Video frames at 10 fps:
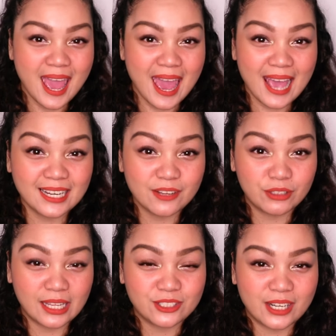And if you
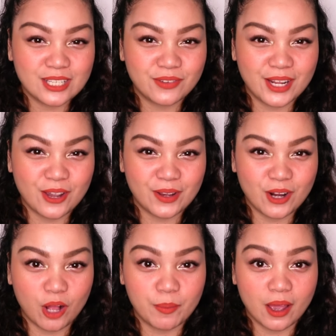like today's video and
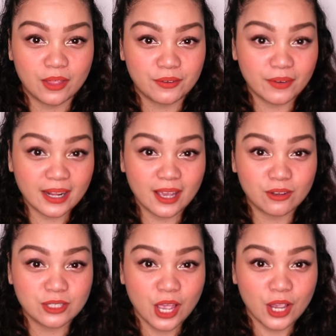all my other videos,